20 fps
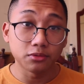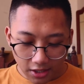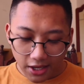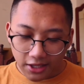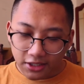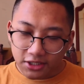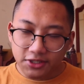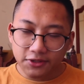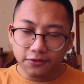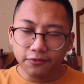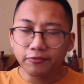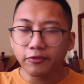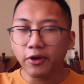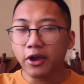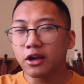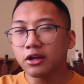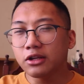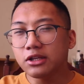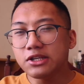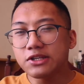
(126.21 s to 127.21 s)
And it's
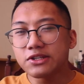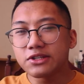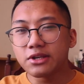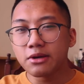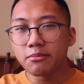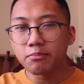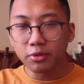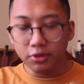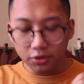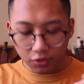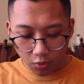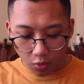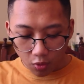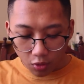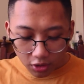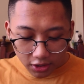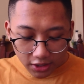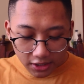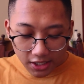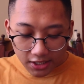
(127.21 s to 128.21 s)
fairly simple to
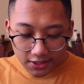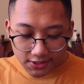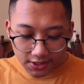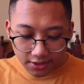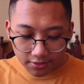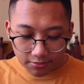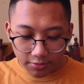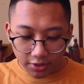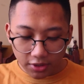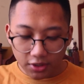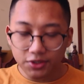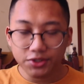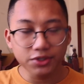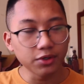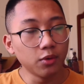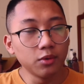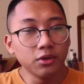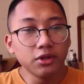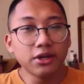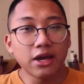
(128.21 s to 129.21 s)
organize it because
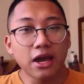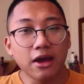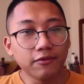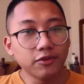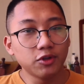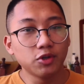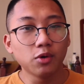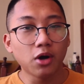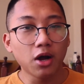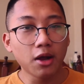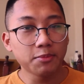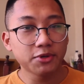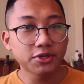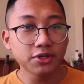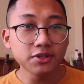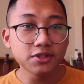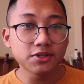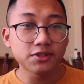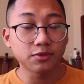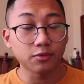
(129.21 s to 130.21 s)
you only have 2
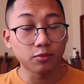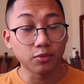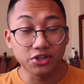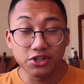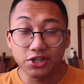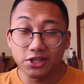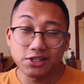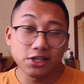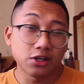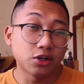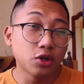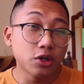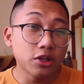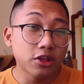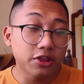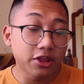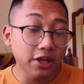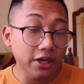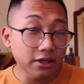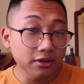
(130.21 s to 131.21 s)
options, which is a good
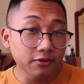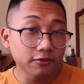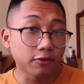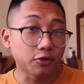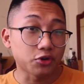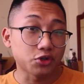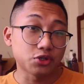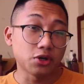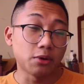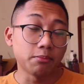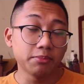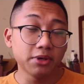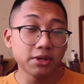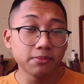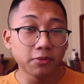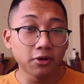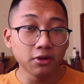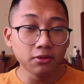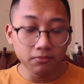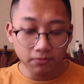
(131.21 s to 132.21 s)
thing for some
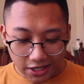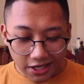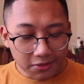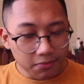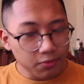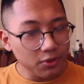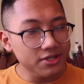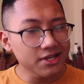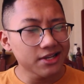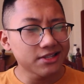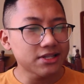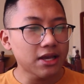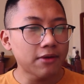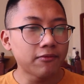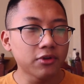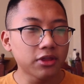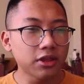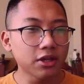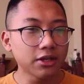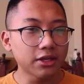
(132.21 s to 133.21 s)
people. It presents
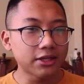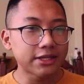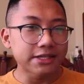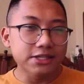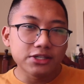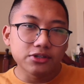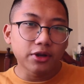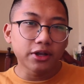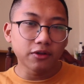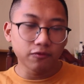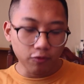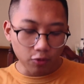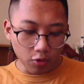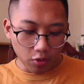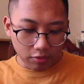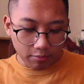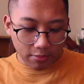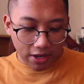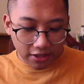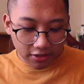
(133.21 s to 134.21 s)
everything in a
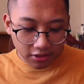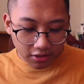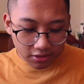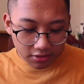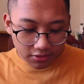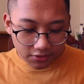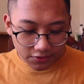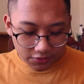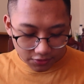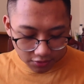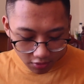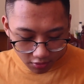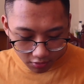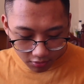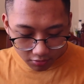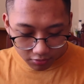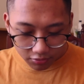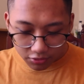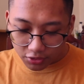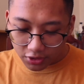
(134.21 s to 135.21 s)
straightforward manner,
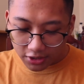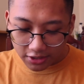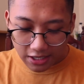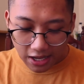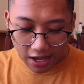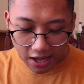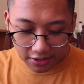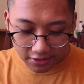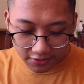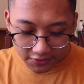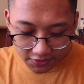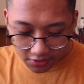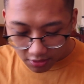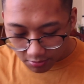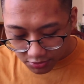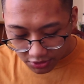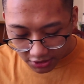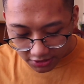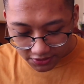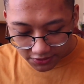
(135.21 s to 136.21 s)
so you can add
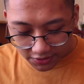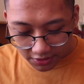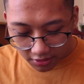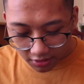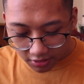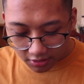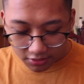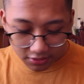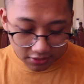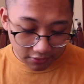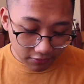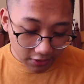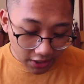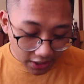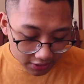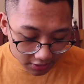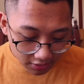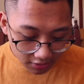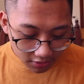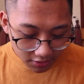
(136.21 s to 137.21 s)
subjects here,
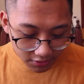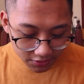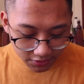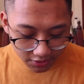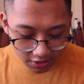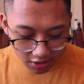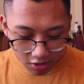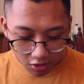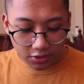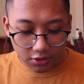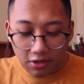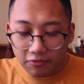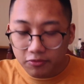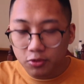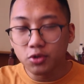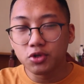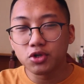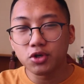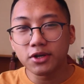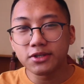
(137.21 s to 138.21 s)
dividers. You have
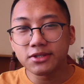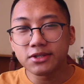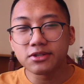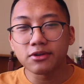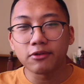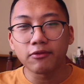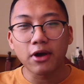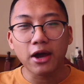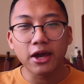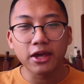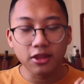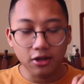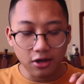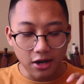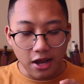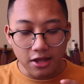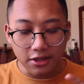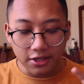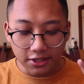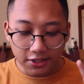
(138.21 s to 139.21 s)
2 choices of either
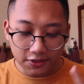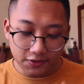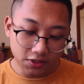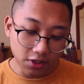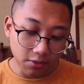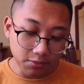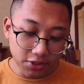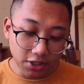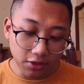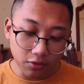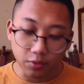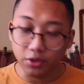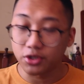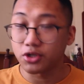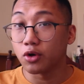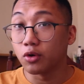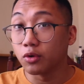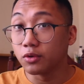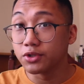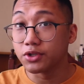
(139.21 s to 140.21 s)
adding a subject, which
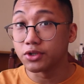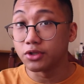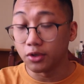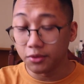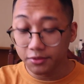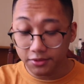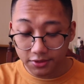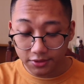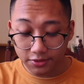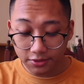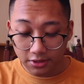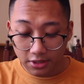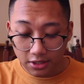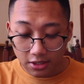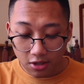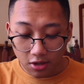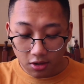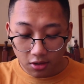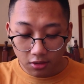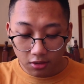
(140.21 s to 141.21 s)
holds notes,
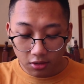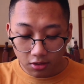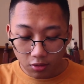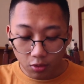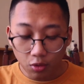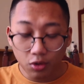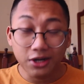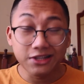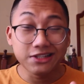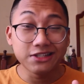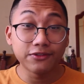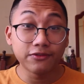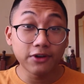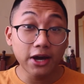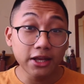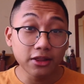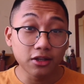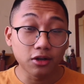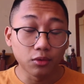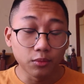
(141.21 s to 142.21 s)
or a
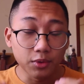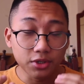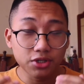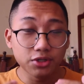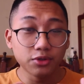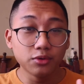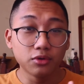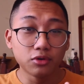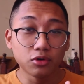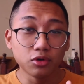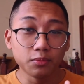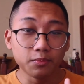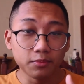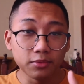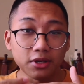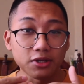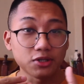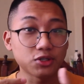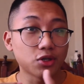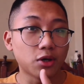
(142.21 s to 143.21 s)
divider, which you group
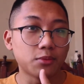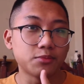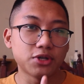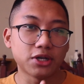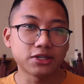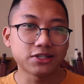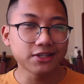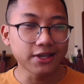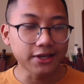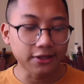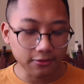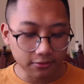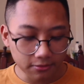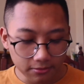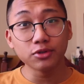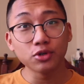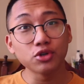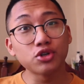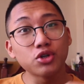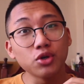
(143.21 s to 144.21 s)
the subjects in.
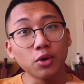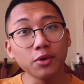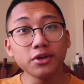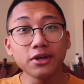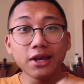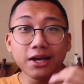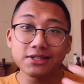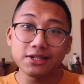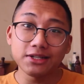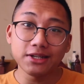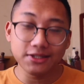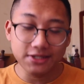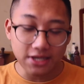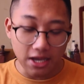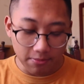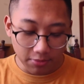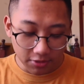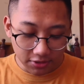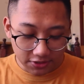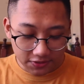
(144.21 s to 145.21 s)
To show you guys an
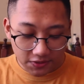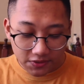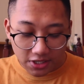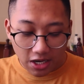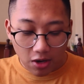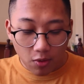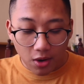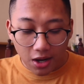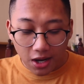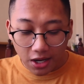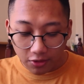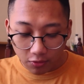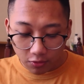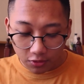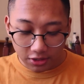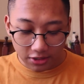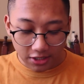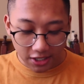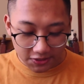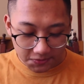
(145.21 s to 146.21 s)
example, this is how I
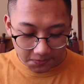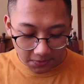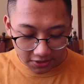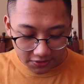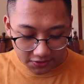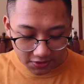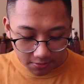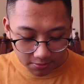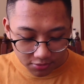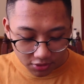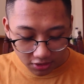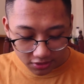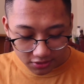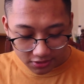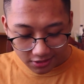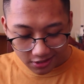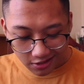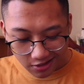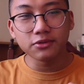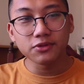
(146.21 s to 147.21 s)
organize my
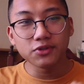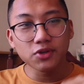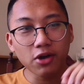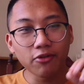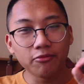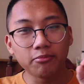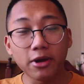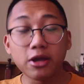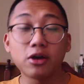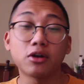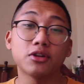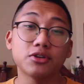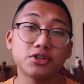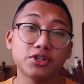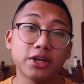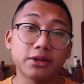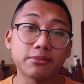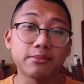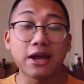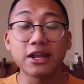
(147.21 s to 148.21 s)
subjects. So I have
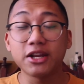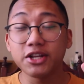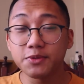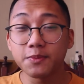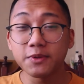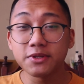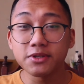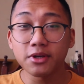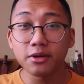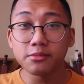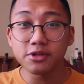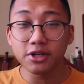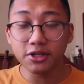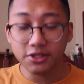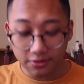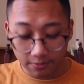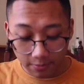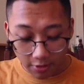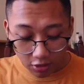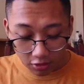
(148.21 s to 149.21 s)
biology and management
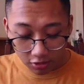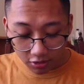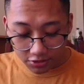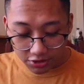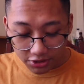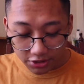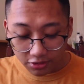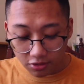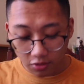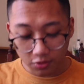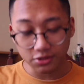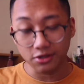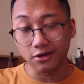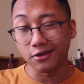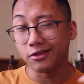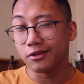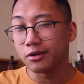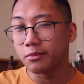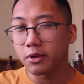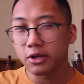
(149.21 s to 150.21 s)
subjects. Biology goes
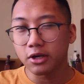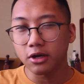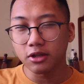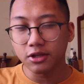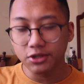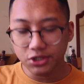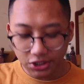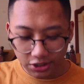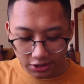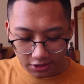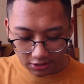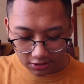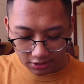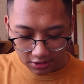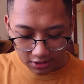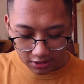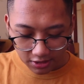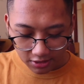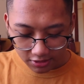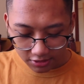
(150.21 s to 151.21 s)
under biology.
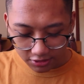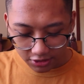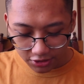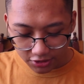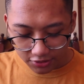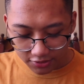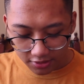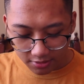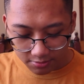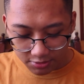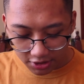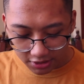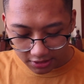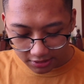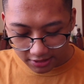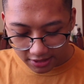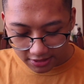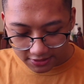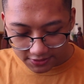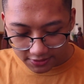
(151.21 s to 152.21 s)
Then each subject
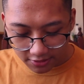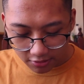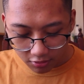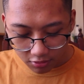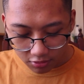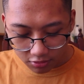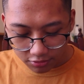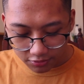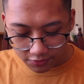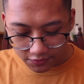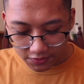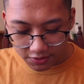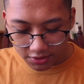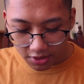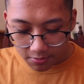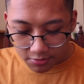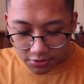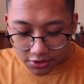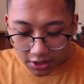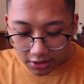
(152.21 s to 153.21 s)
gets their own
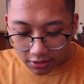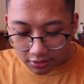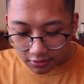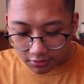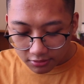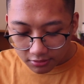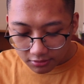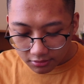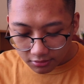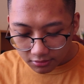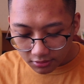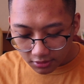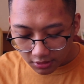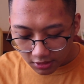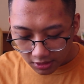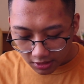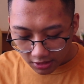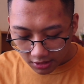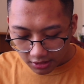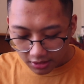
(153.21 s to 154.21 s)
subject,
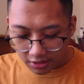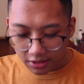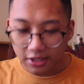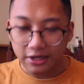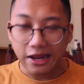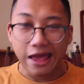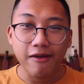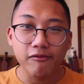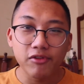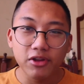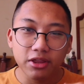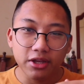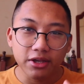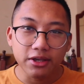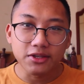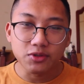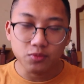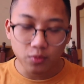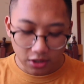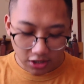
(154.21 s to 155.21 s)
and then everything
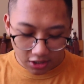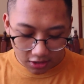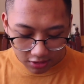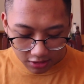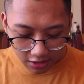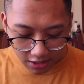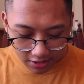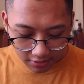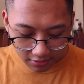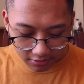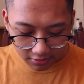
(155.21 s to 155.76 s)
is within that.